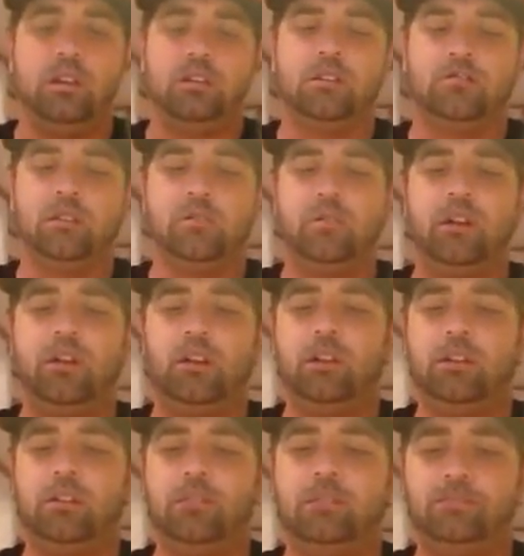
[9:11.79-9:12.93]
just rub it all
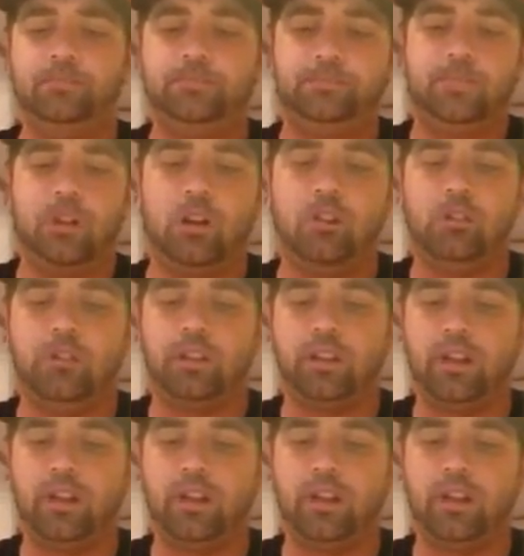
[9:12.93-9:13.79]
in, all over the